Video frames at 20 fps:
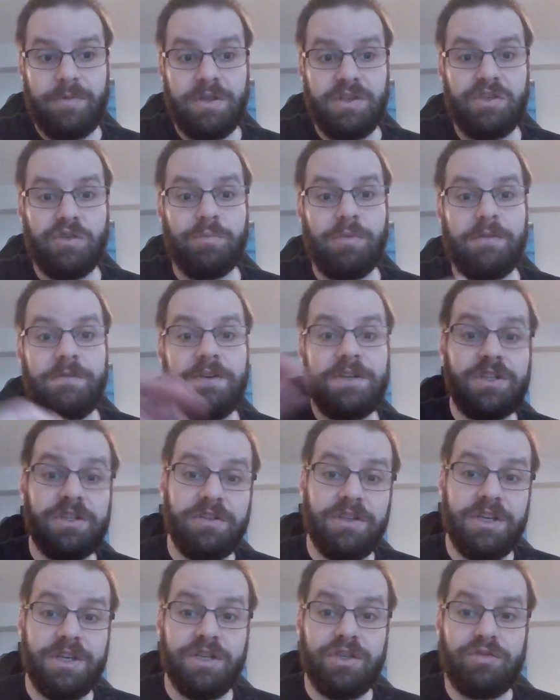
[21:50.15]

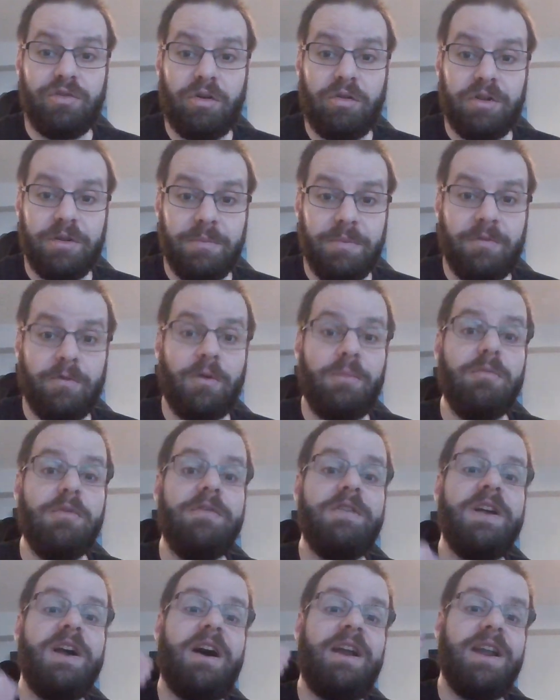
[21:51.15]
superficially control it before
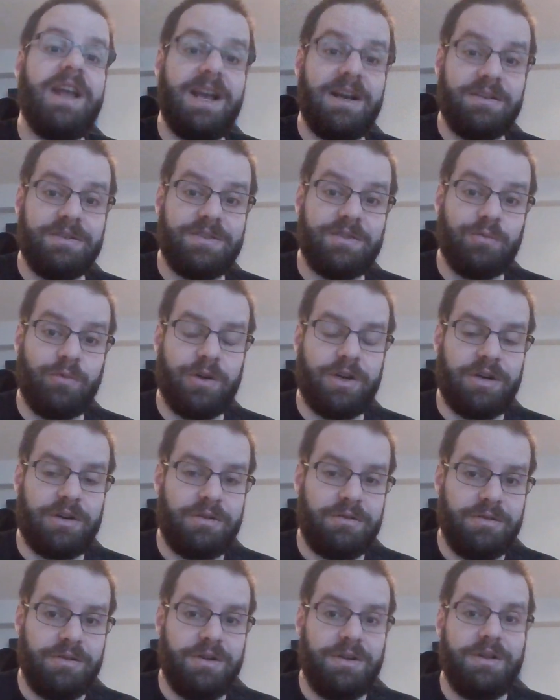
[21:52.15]
moving on elsewhere